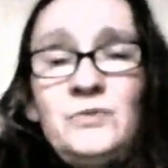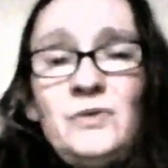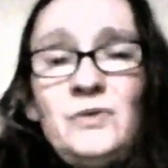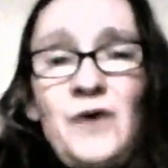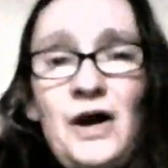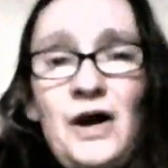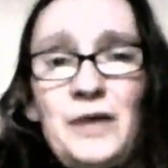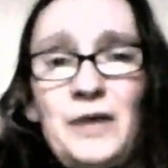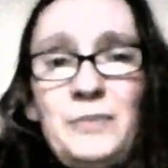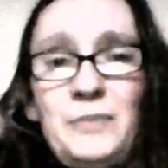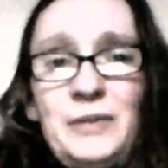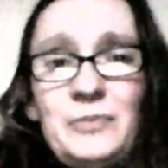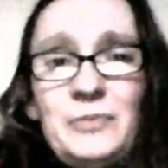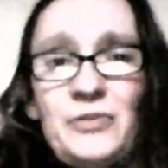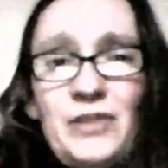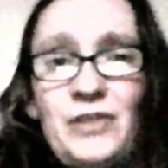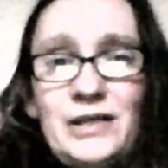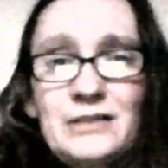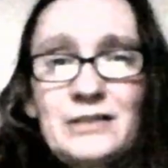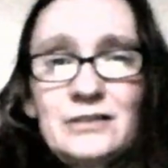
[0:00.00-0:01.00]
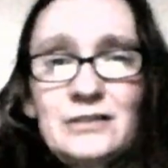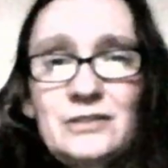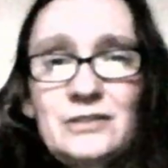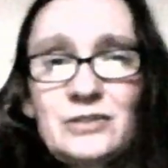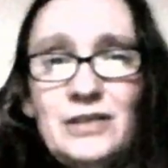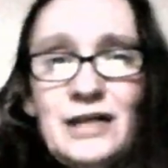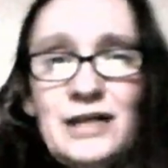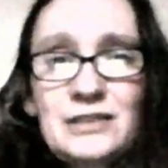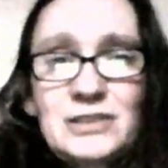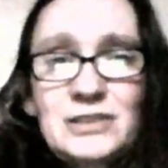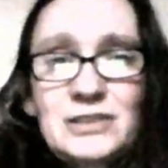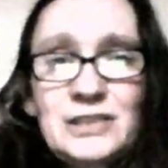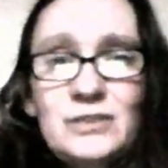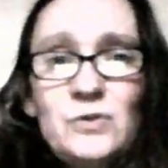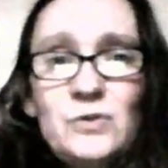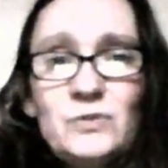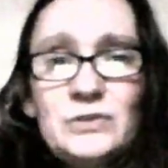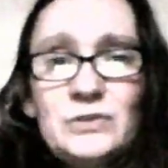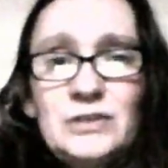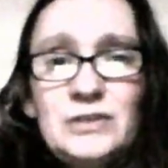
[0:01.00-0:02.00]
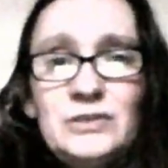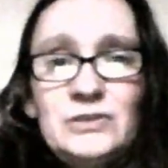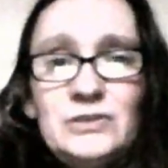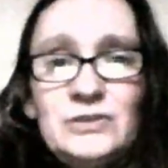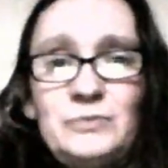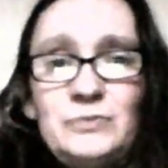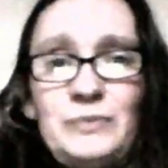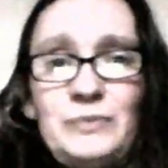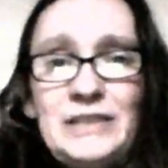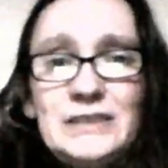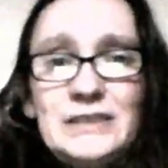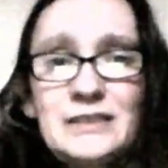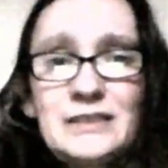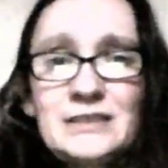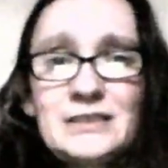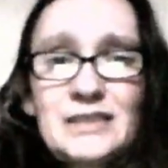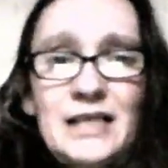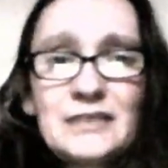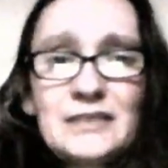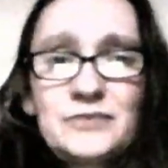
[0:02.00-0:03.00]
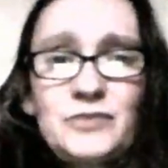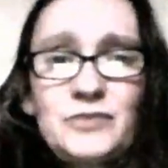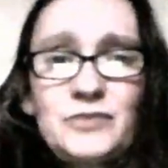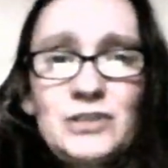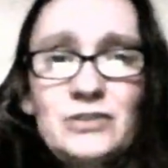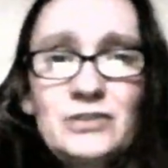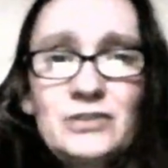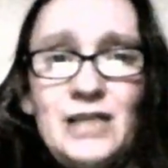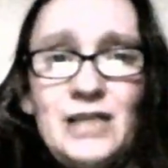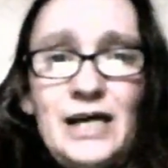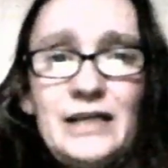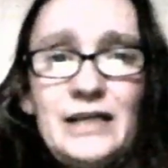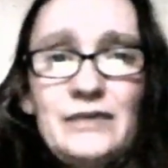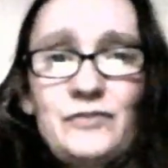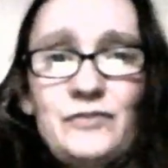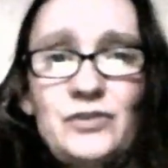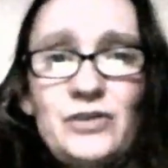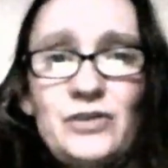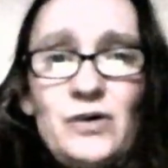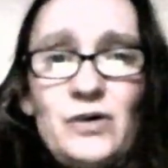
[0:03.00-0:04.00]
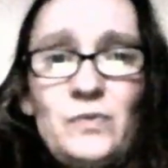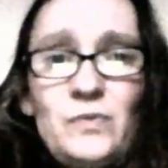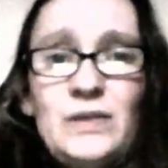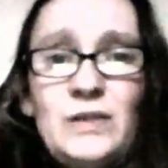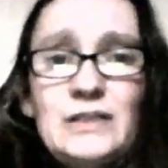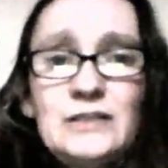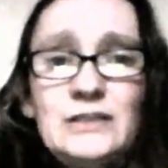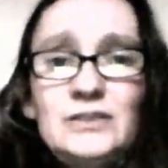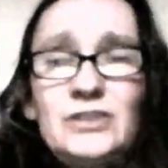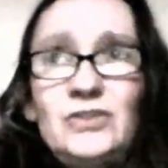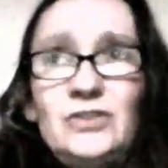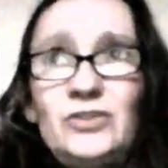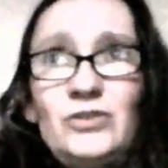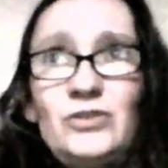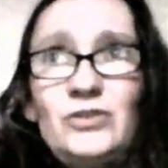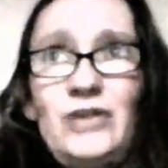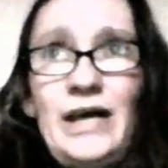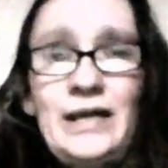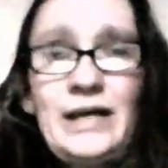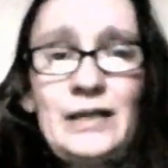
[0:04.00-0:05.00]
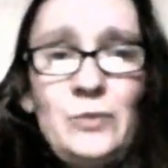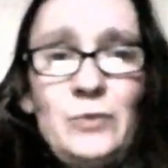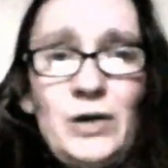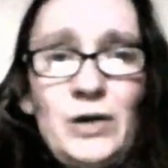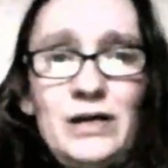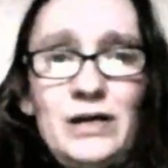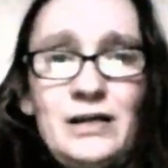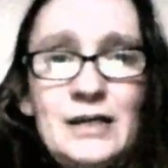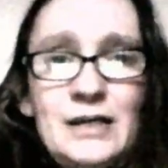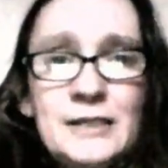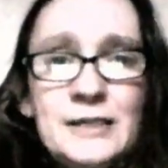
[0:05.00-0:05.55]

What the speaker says: how people think that they're actually going to be successful online if they're not willing to do any work.